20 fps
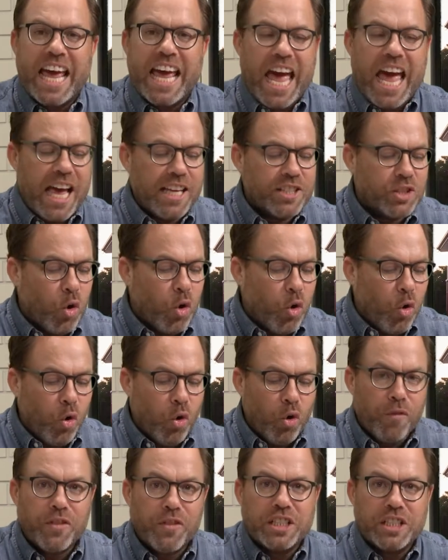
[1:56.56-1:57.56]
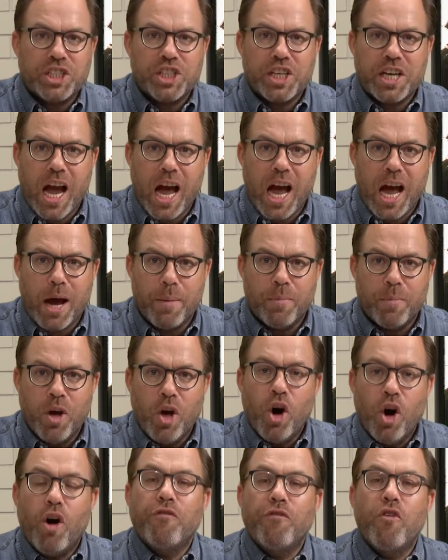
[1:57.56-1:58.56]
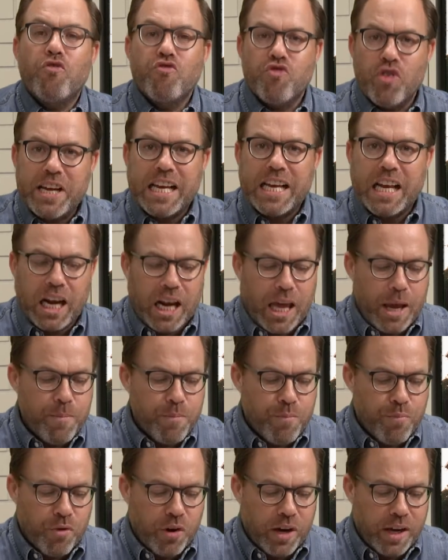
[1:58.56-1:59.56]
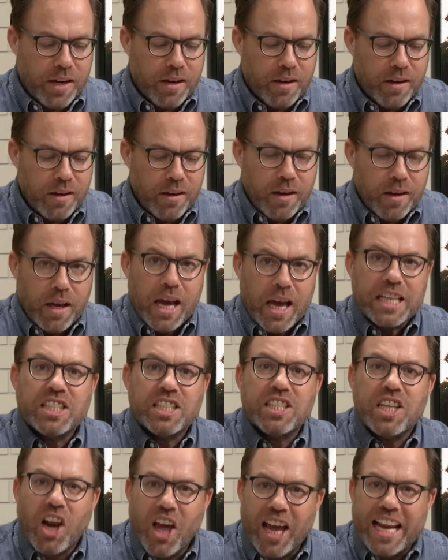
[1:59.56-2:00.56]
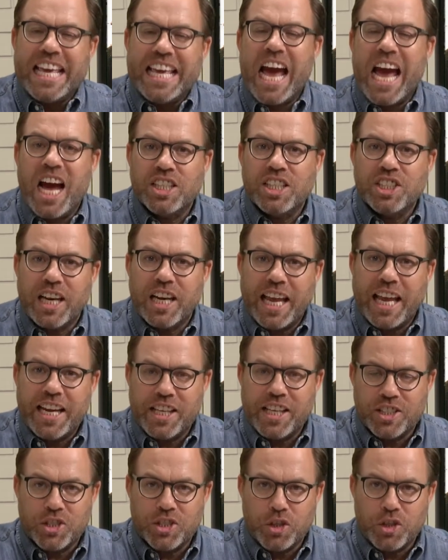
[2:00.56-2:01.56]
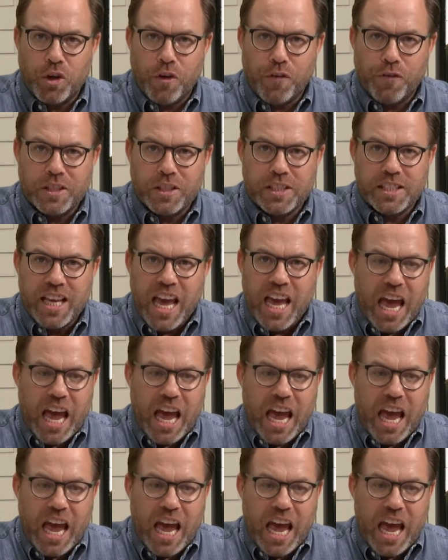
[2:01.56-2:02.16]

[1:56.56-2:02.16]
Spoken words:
it has all of the charm of a reclaimed brick, a slightly undulating surface